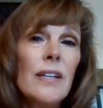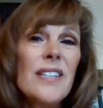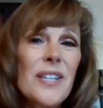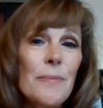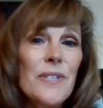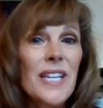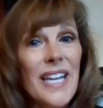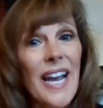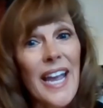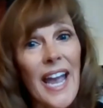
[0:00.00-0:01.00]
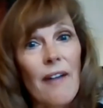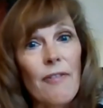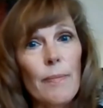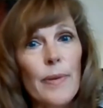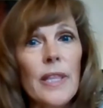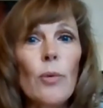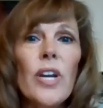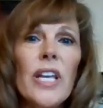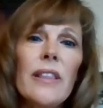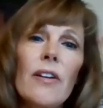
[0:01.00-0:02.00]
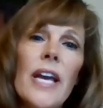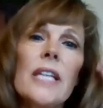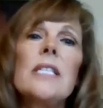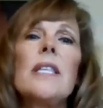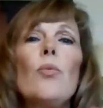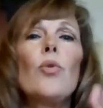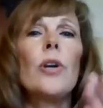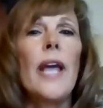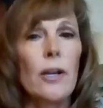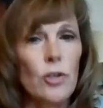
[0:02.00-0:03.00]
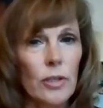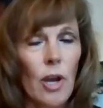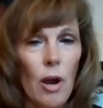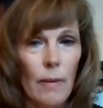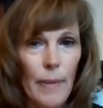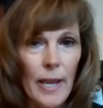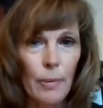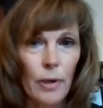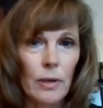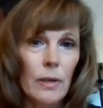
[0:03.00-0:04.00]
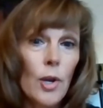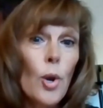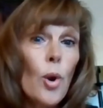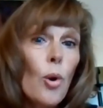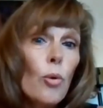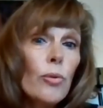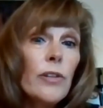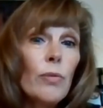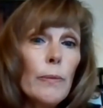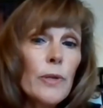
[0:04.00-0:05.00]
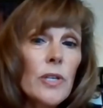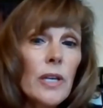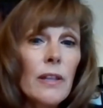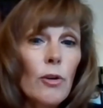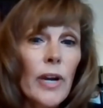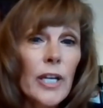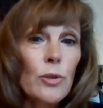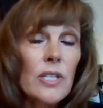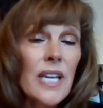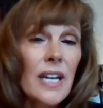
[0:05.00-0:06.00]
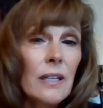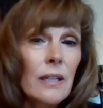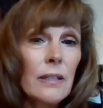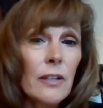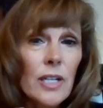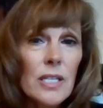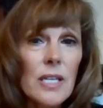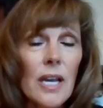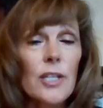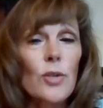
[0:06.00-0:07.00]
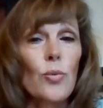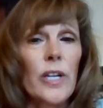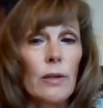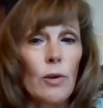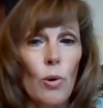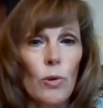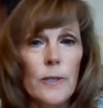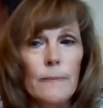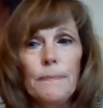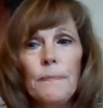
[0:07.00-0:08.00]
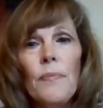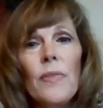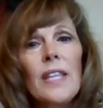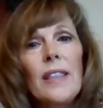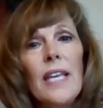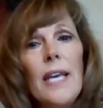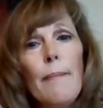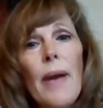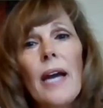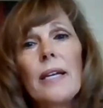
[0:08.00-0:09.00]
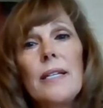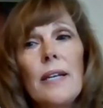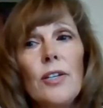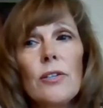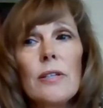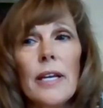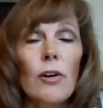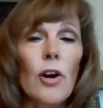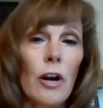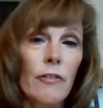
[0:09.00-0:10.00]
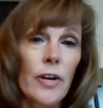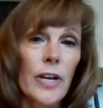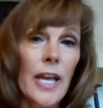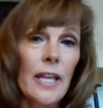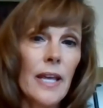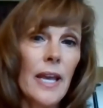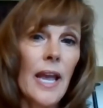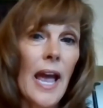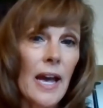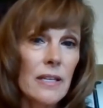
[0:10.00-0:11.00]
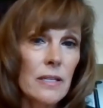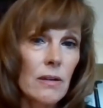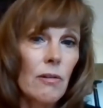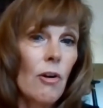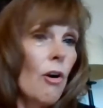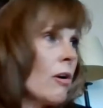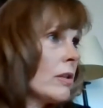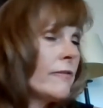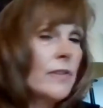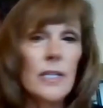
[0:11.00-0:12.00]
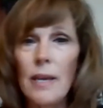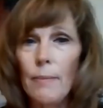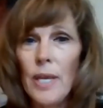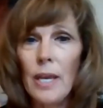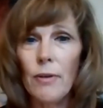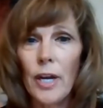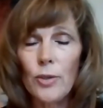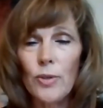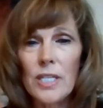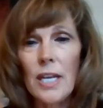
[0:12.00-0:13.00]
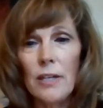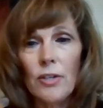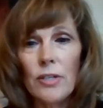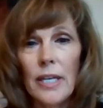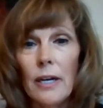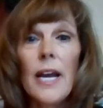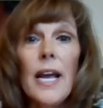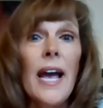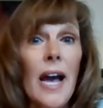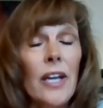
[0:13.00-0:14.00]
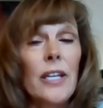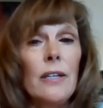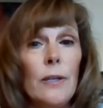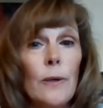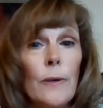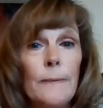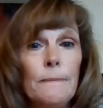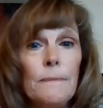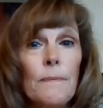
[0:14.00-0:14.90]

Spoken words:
Some said, yeah, I have them, but they were in their heads. They weren't actually on paper. Only 3% of the graduates had clear, concise written goals. They came back 10 years later, Harvard, and they asked all of these MBA graduates 10 years later, how you doing?